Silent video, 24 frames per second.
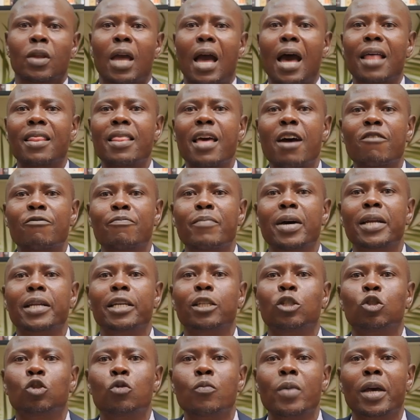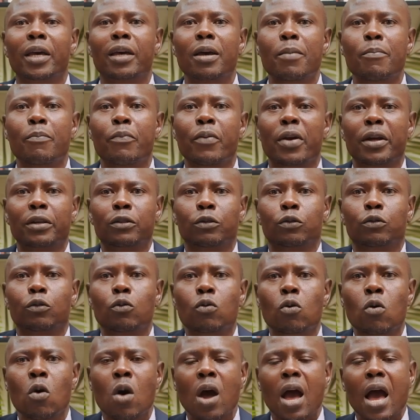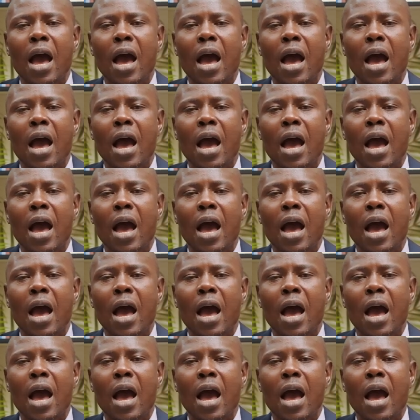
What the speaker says: and they have managed to make a breakthrough.